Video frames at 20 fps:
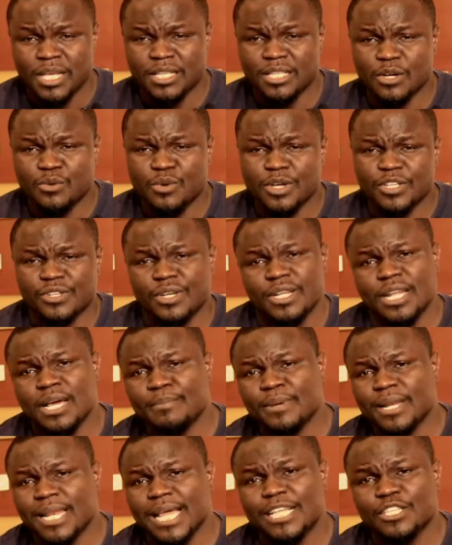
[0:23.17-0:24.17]
It's a question
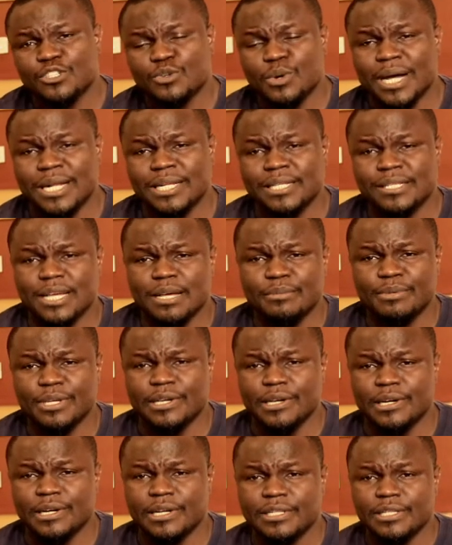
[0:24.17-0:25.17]
I'm glad to answer
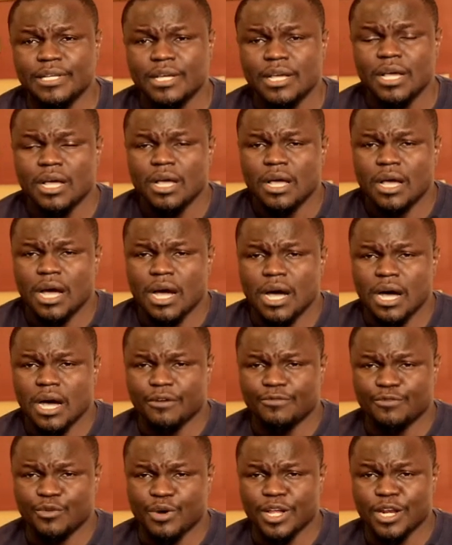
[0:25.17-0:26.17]
because
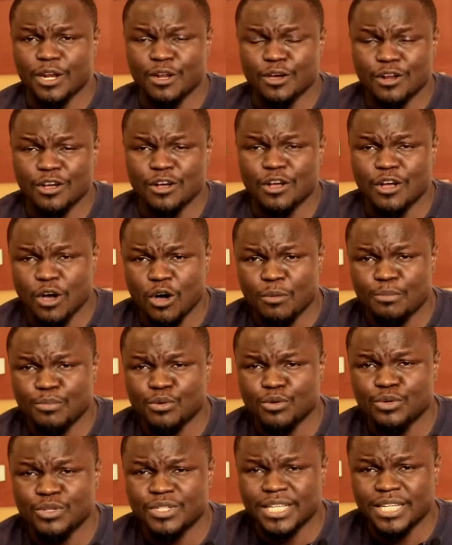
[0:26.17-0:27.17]
uh, for a lot of
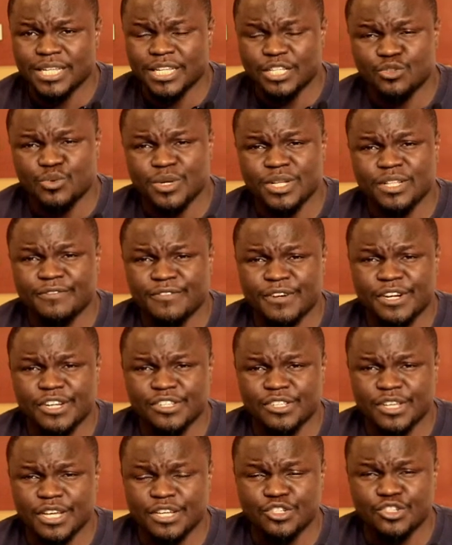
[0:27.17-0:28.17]
couples in the
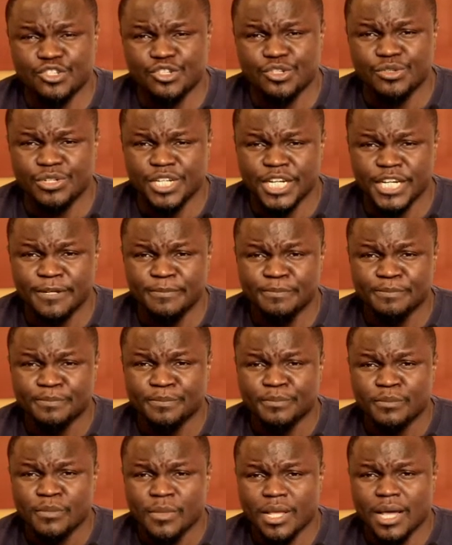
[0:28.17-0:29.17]
twenty-first century,
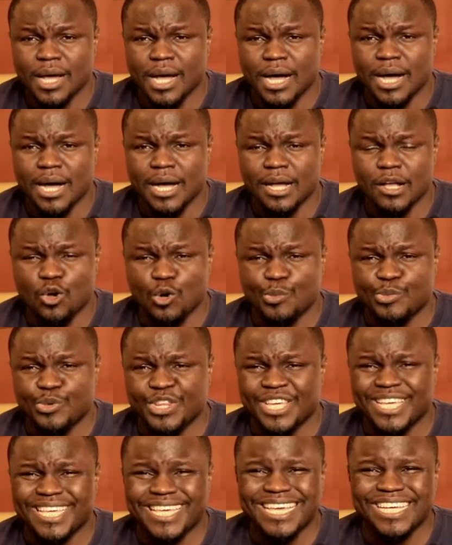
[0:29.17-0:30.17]
Uh,
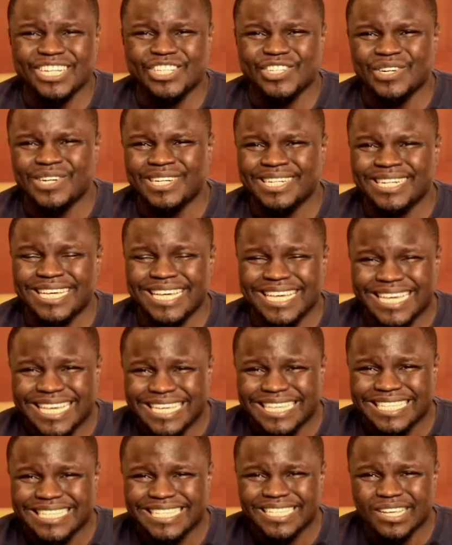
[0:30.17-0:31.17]
communication
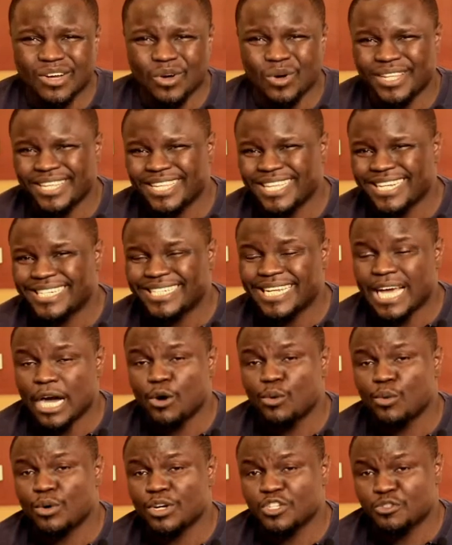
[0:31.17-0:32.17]
is on the
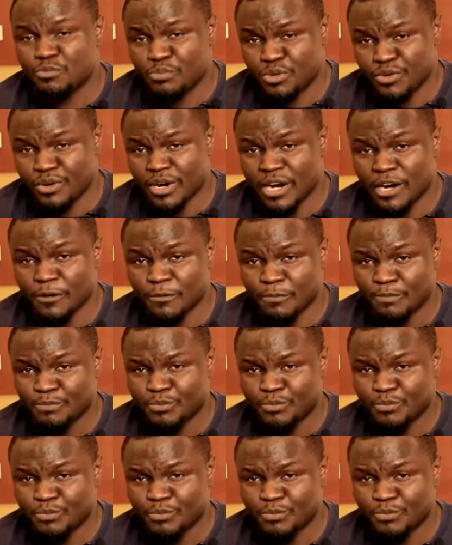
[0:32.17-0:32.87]
downward spiral.